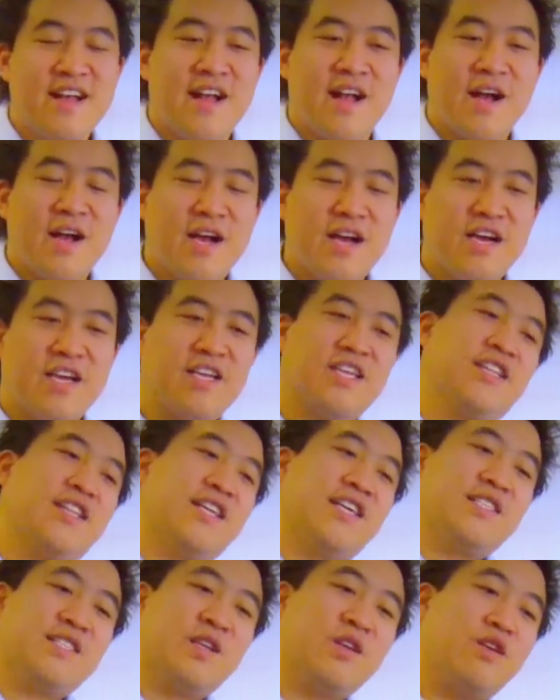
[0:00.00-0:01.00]

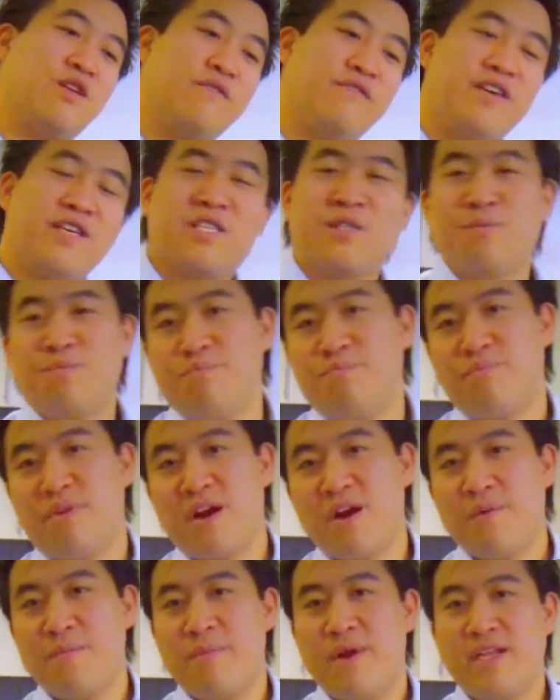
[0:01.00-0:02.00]
There's a lot of
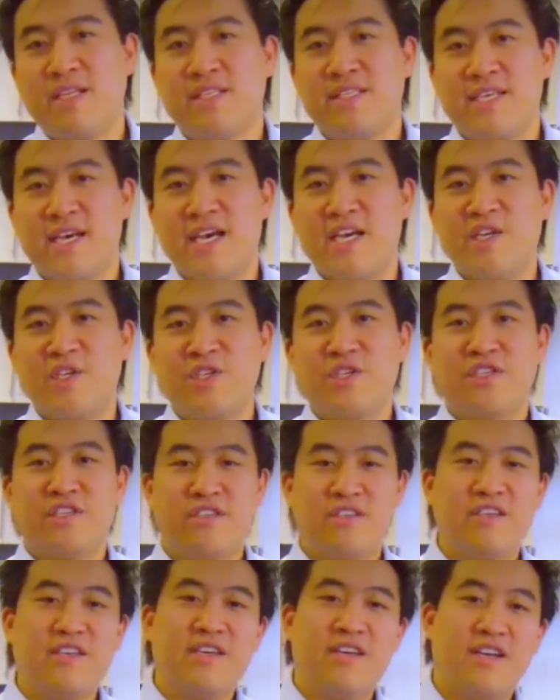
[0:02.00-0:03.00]

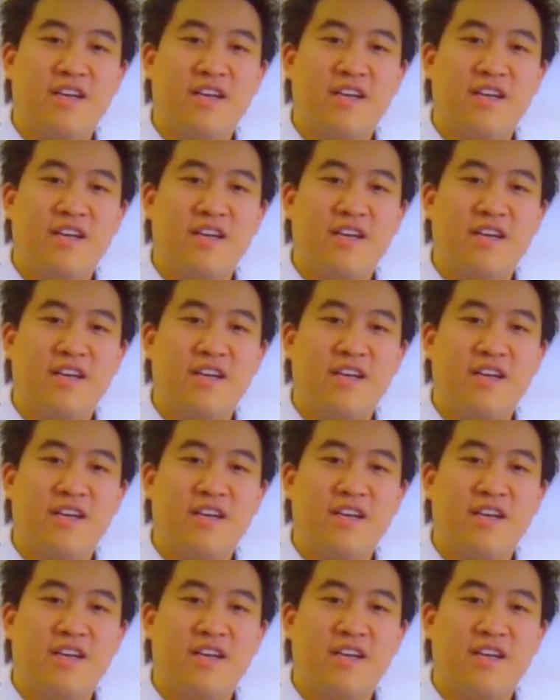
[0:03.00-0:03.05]
experimentation